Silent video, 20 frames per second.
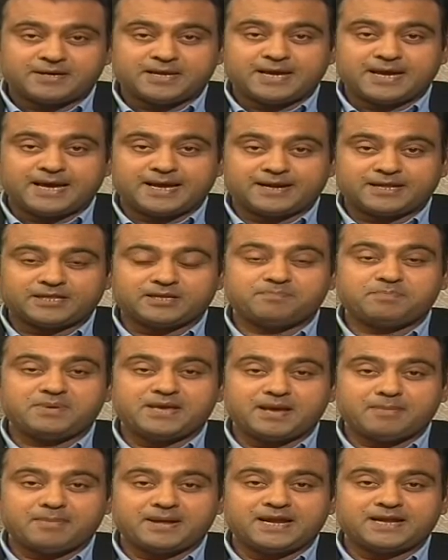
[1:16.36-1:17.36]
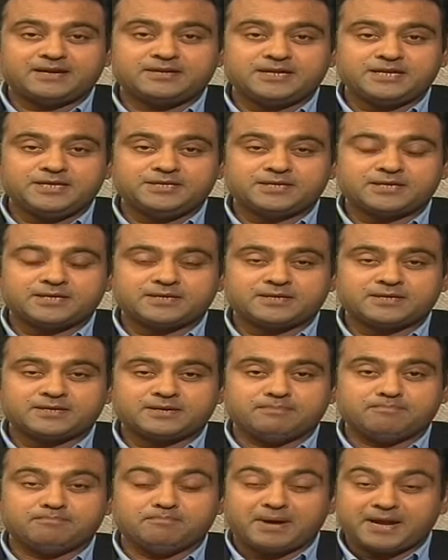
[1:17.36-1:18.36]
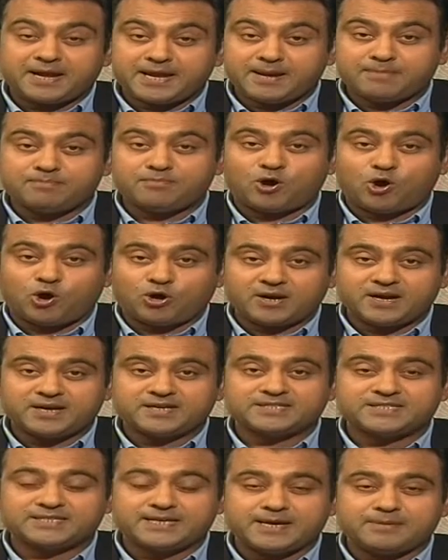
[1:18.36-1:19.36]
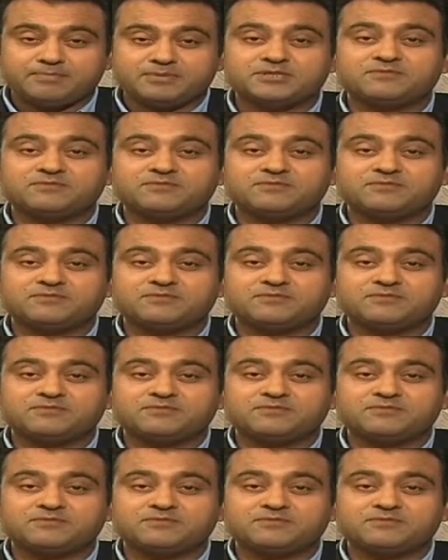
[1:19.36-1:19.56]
Another PMLN leader, Maryam Aurangzeb,